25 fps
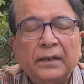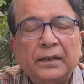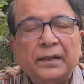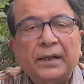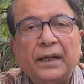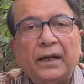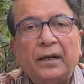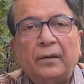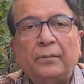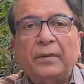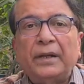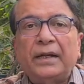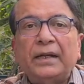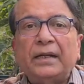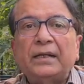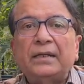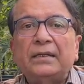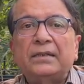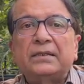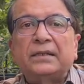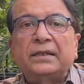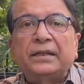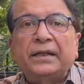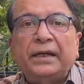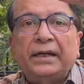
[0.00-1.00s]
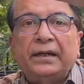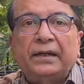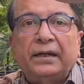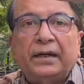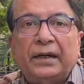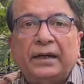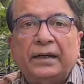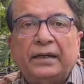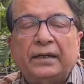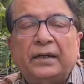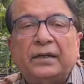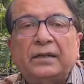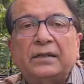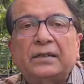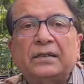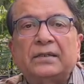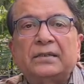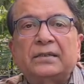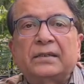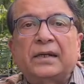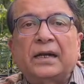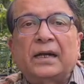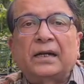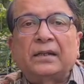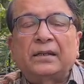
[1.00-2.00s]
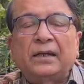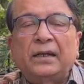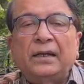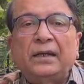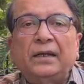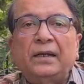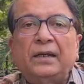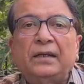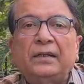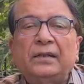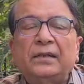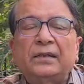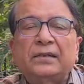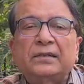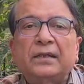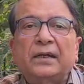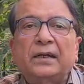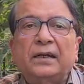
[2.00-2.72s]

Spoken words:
The Americans need intelligence gathering in this